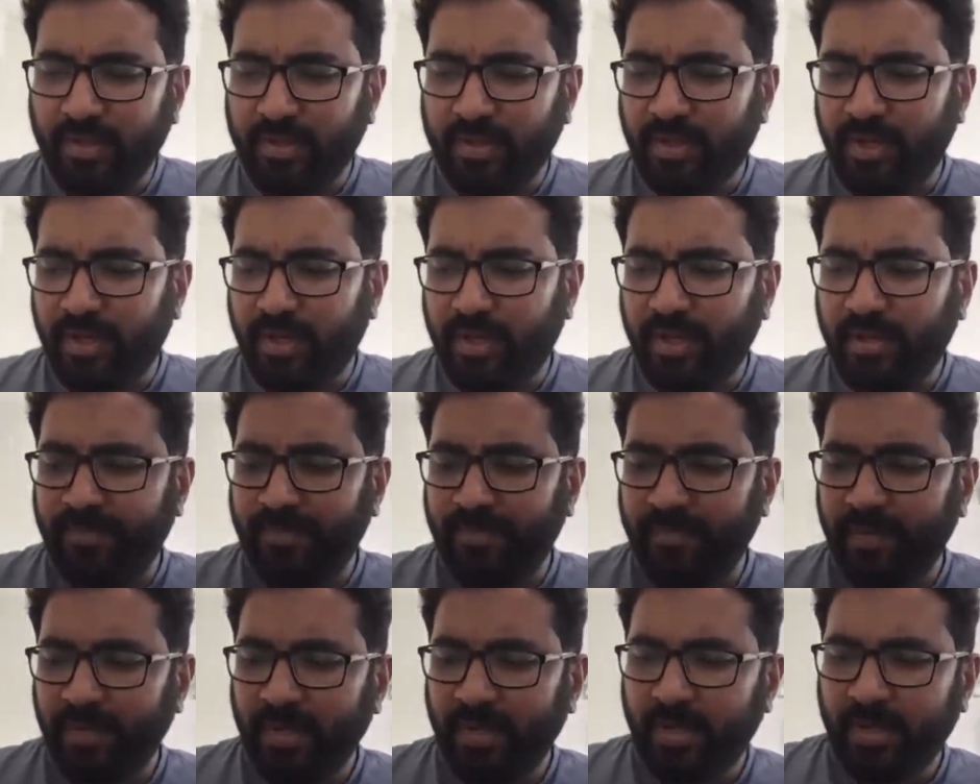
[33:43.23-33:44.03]
Um,
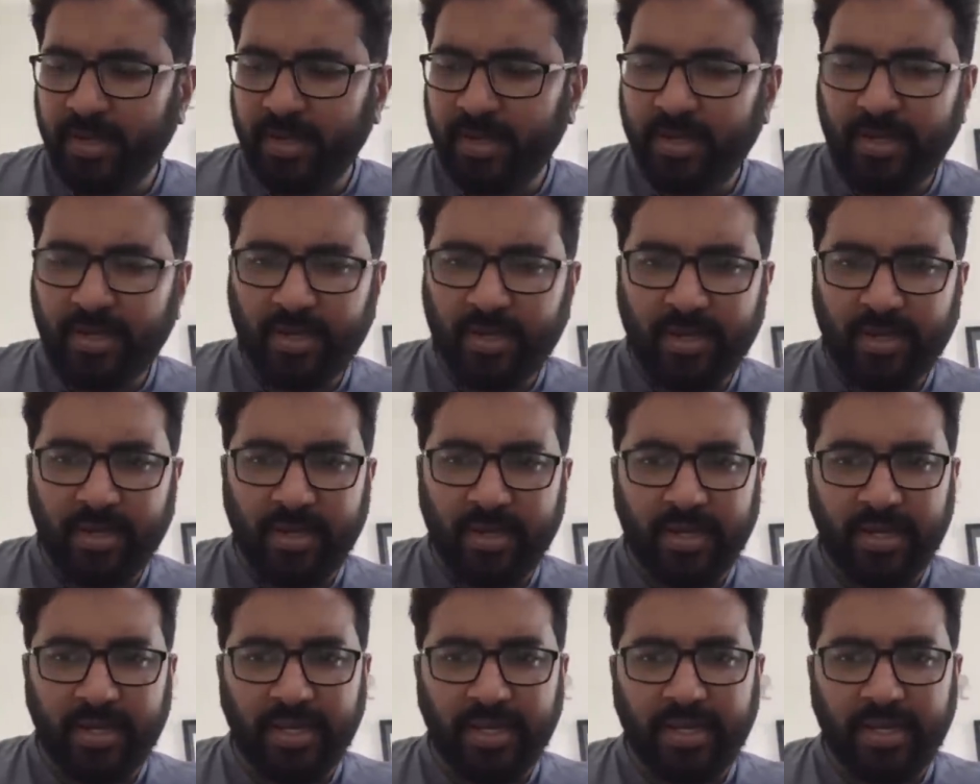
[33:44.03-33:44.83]

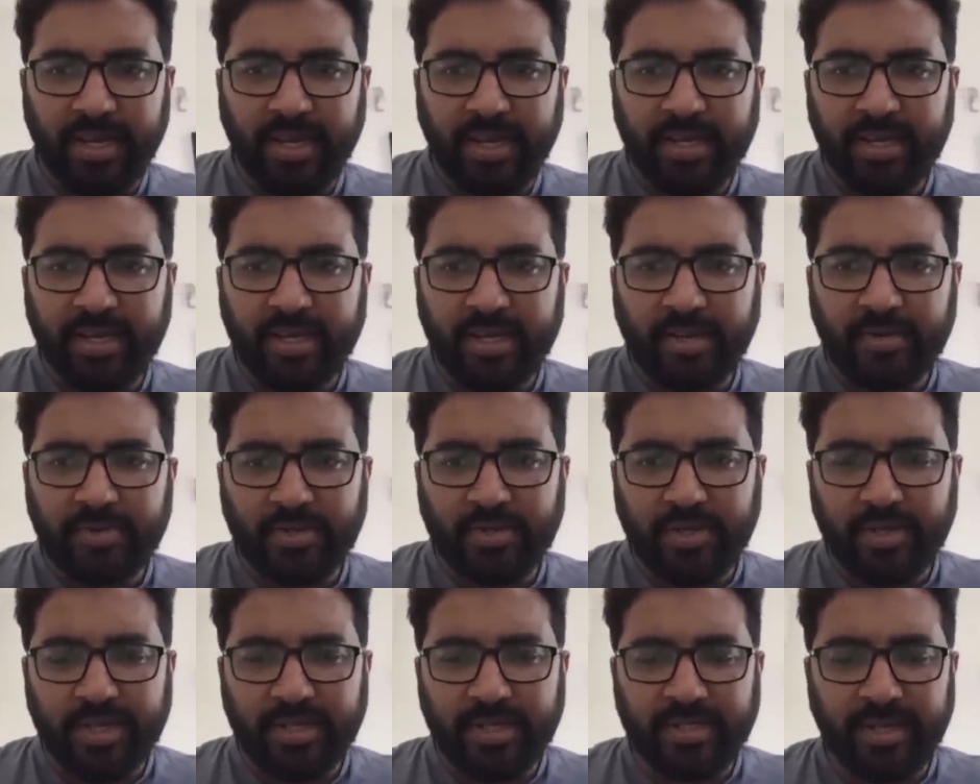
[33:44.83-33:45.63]
any, any
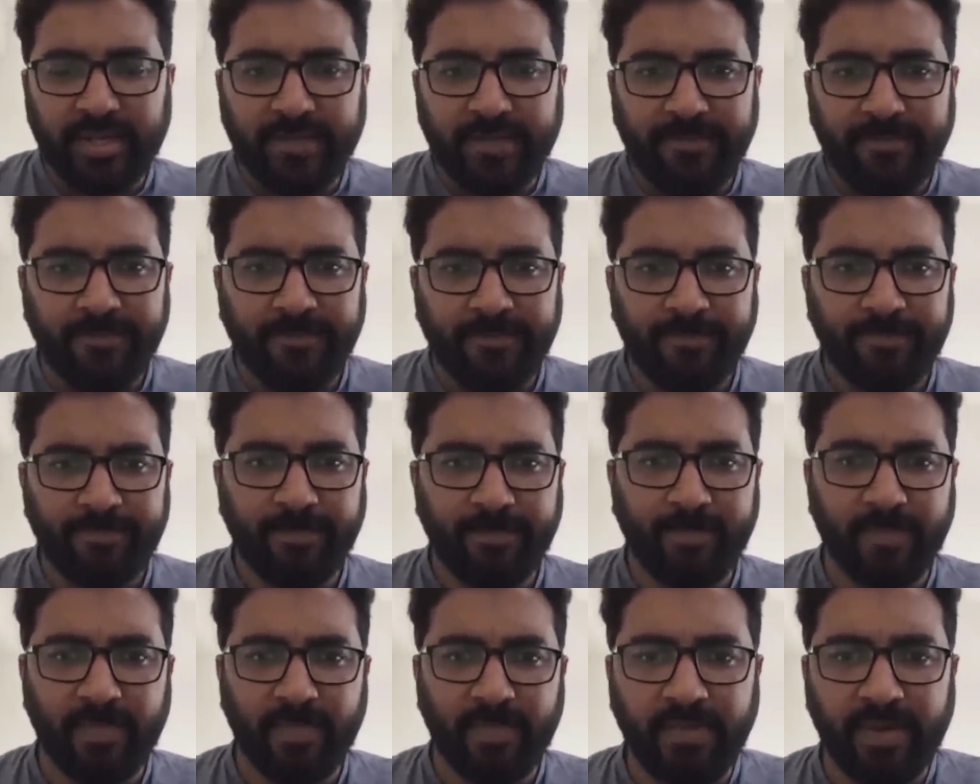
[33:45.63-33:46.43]
doubts on essay,
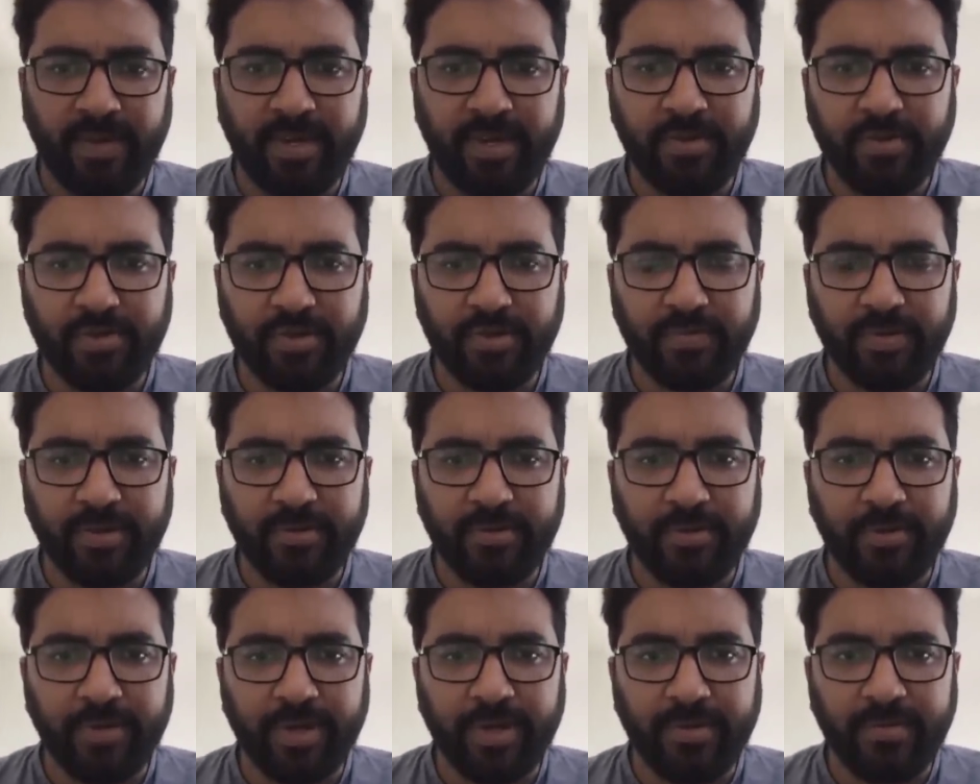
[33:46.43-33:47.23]
the way you should be
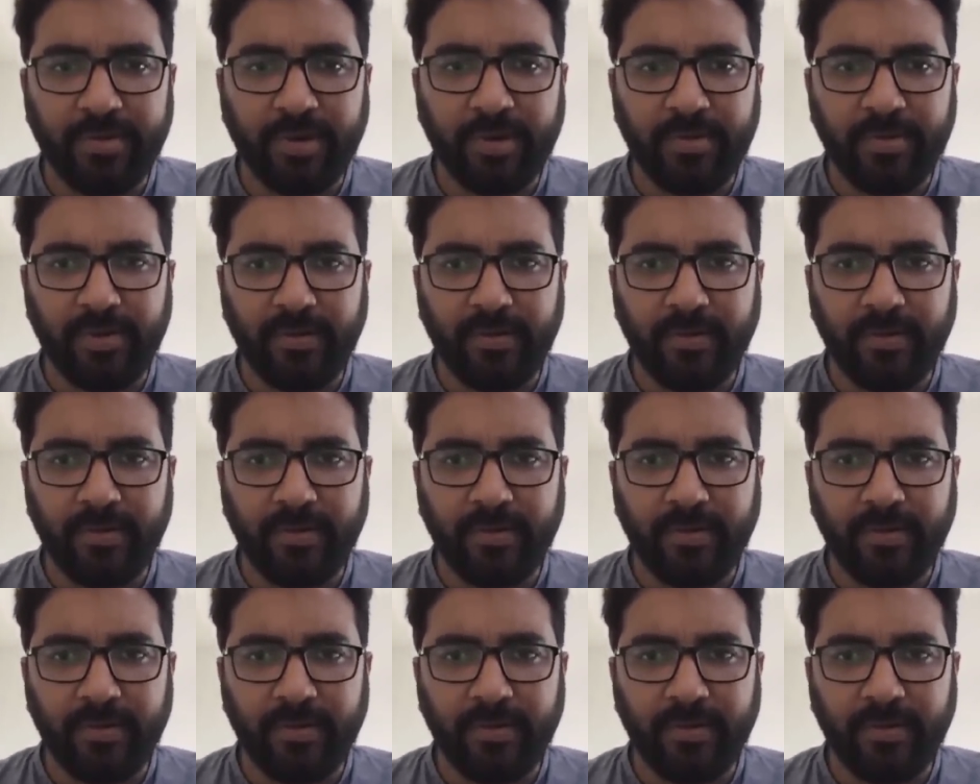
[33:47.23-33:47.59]
going about?